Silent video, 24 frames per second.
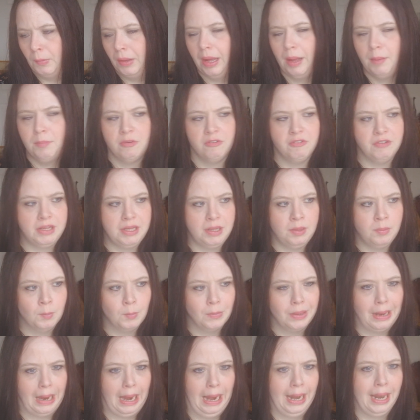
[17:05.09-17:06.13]
memory
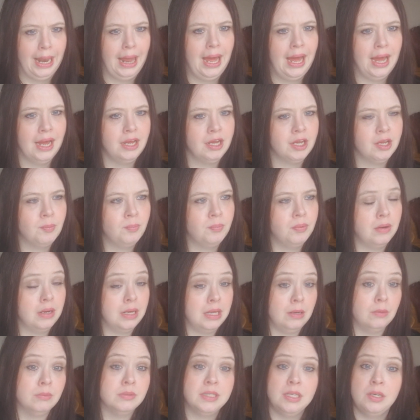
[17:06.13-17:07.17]
blank. But
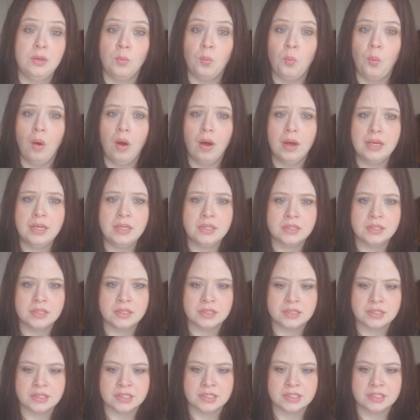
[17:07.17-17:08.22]
he was in a white
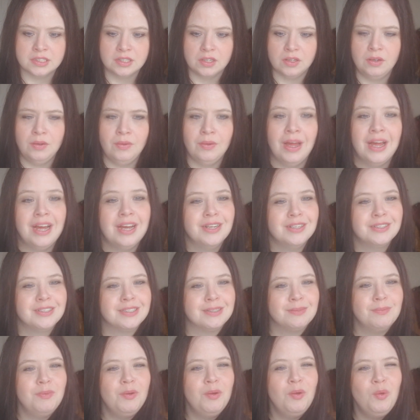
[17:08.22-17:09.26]
suit,
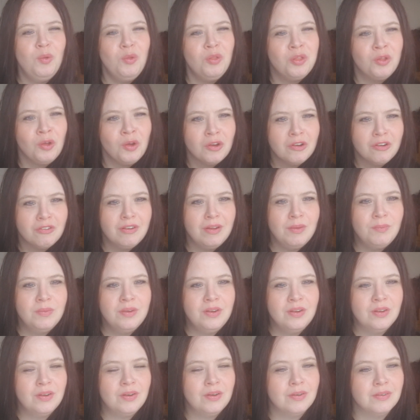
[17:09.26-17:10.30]
Smooth
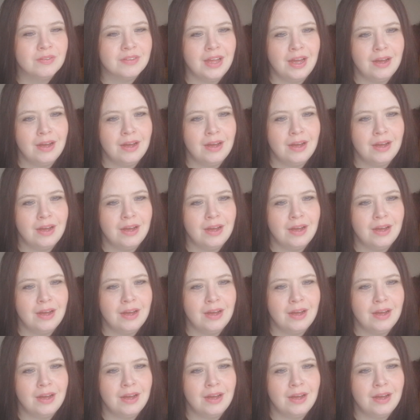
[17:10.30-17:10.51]
Criminal.